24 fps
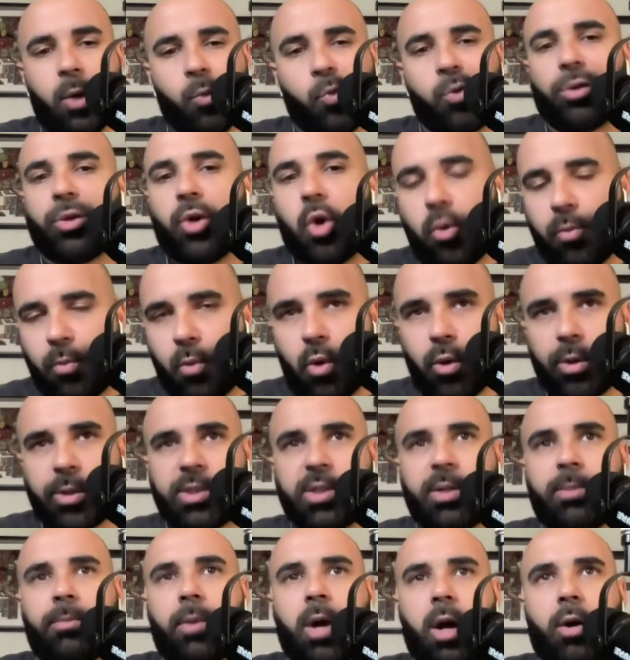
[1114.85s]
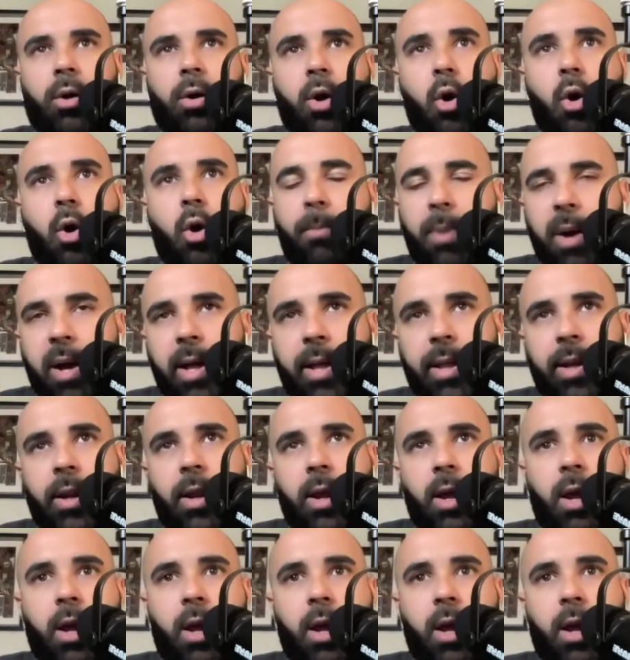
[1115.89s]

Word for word: We'll know more tomorrow, but